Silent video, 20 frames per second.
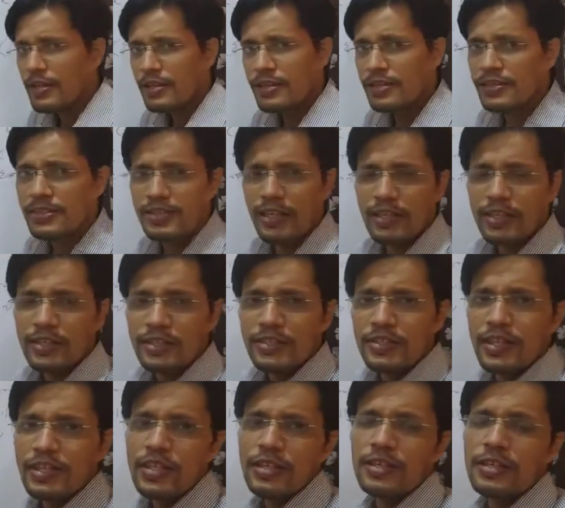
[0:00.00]
These
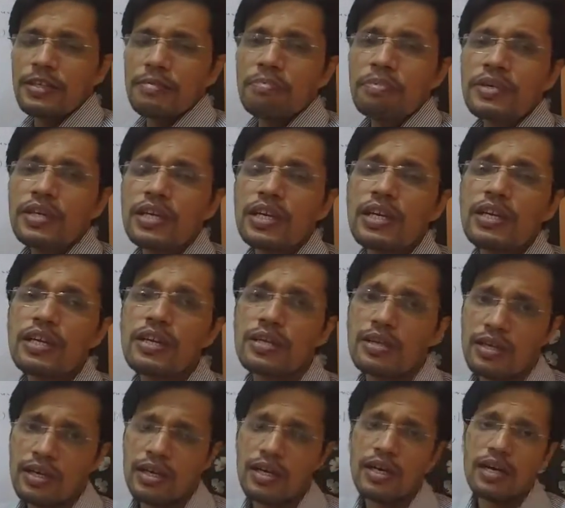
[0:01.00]
are the typical
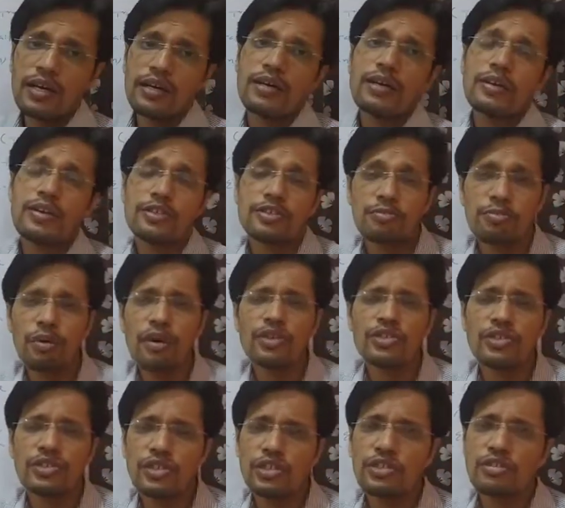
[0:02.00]

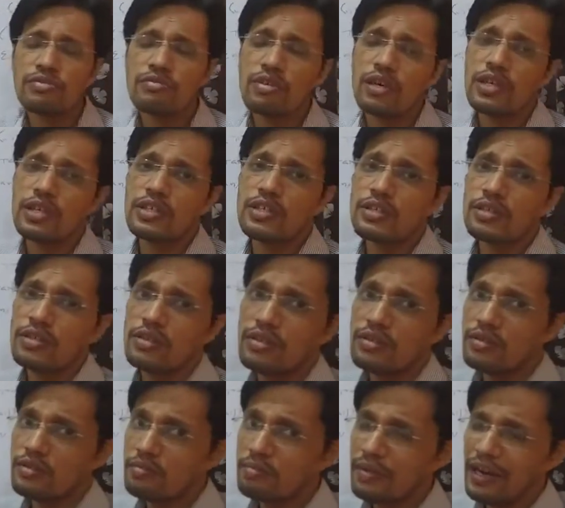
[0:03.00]
responses what
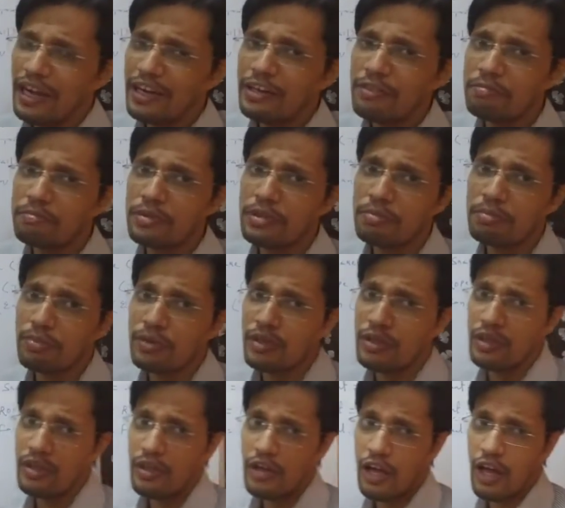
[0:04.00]
blind
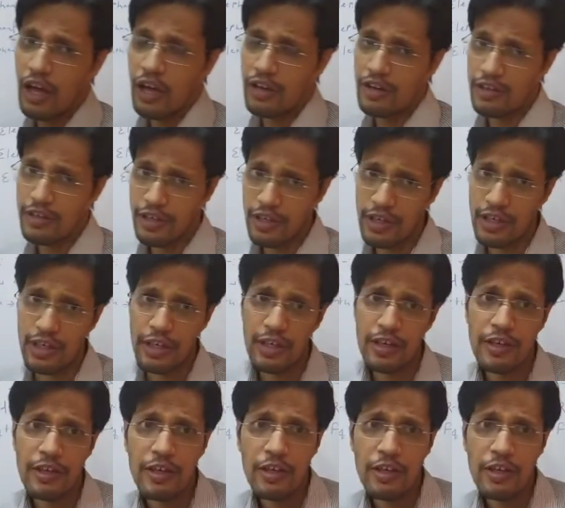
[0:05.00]
people are really